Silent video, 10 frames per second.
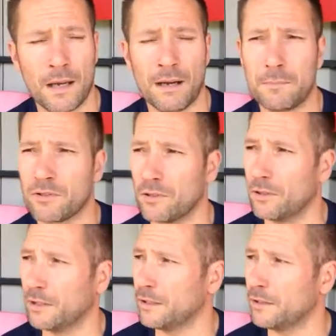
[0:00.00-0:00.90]
Oh,
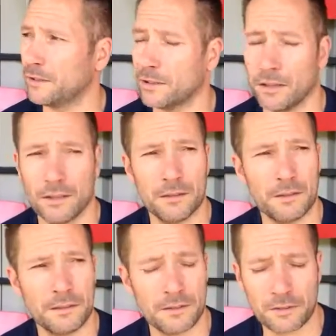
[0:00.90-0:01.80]
absolutely.
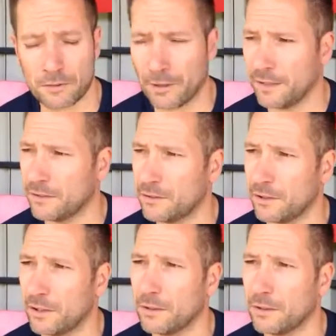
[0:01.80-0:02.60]
It's a great